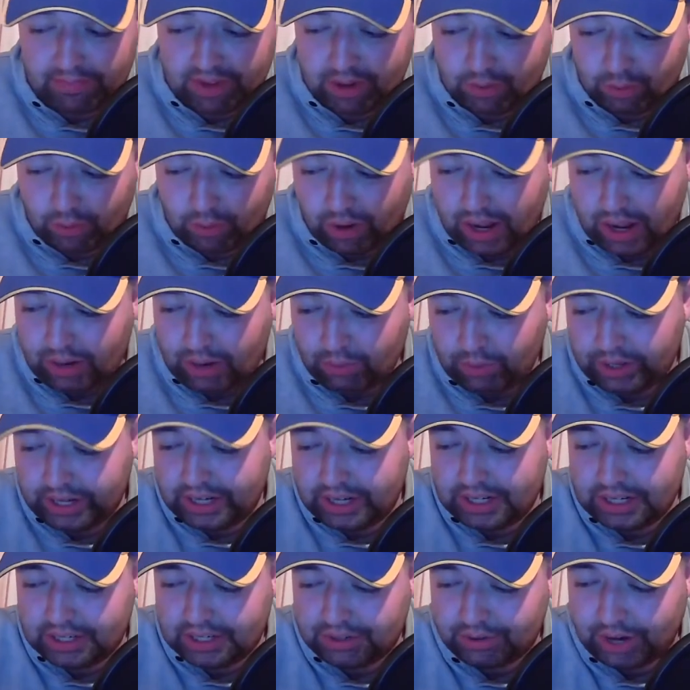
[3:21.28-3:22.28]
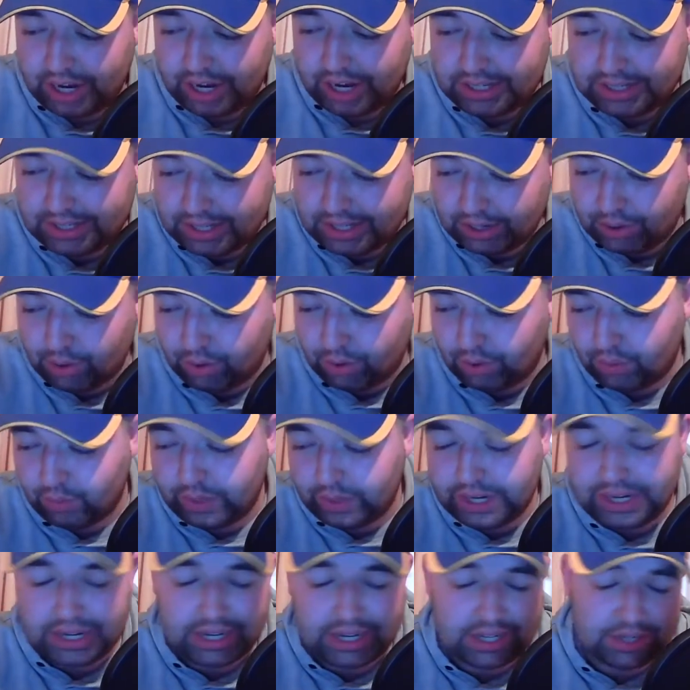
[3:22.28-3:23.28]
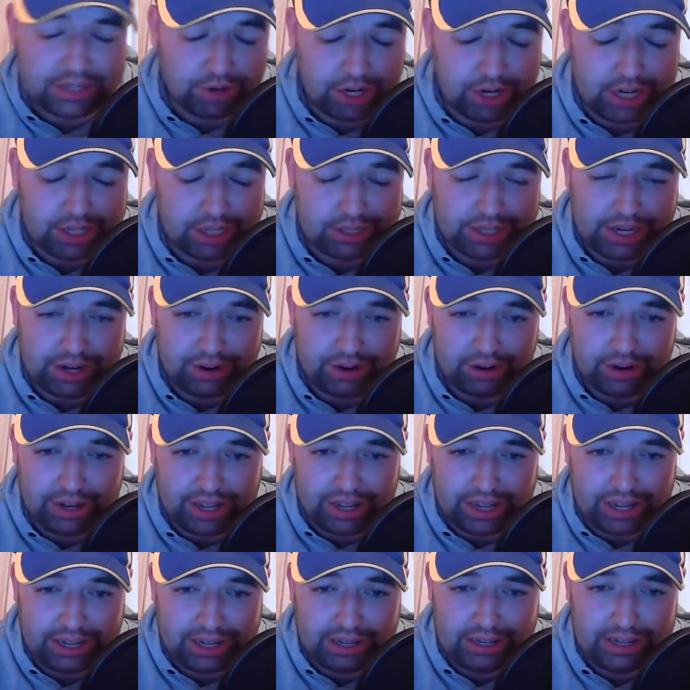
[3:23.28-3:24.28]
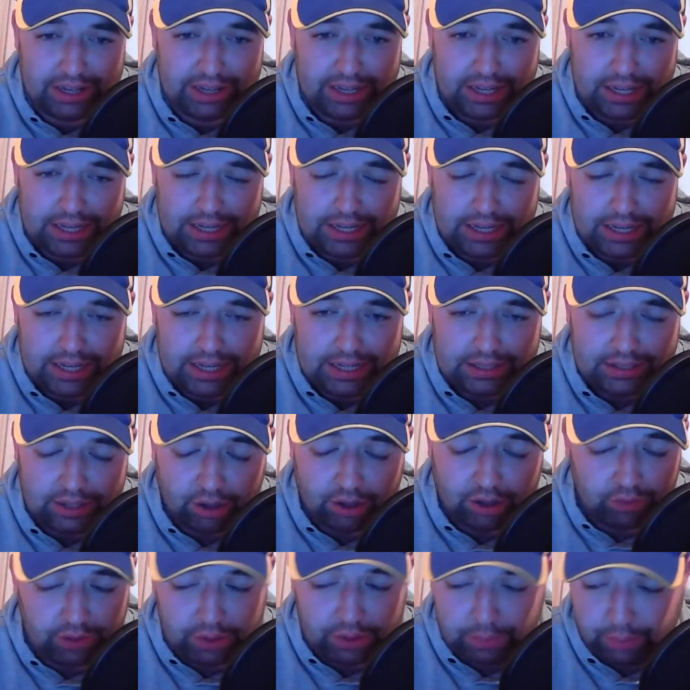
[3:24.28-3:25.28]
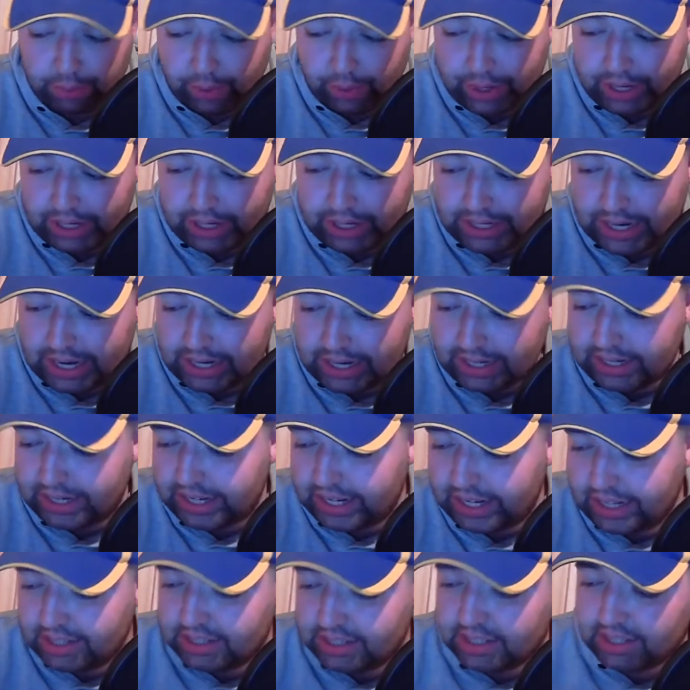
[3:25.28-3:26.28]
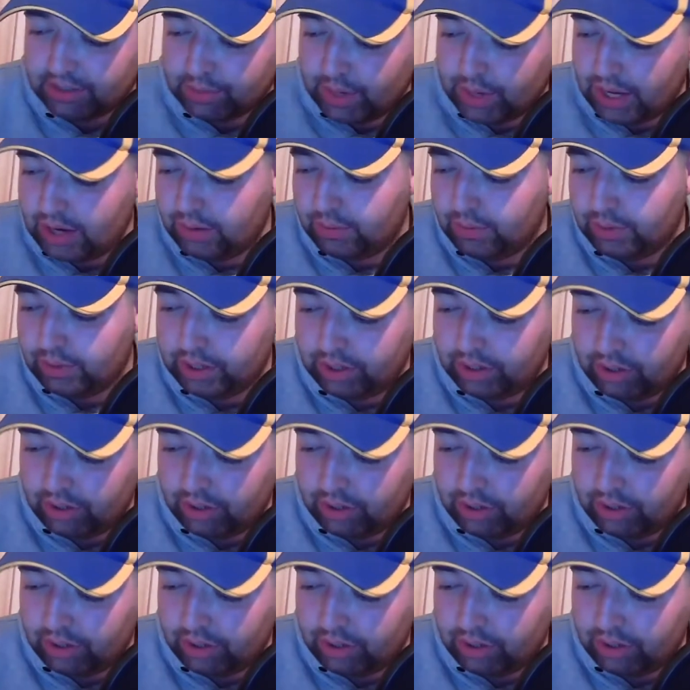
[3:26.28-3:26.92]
well within its rights to go and win this race here. Lovely breeding and the things as well. When you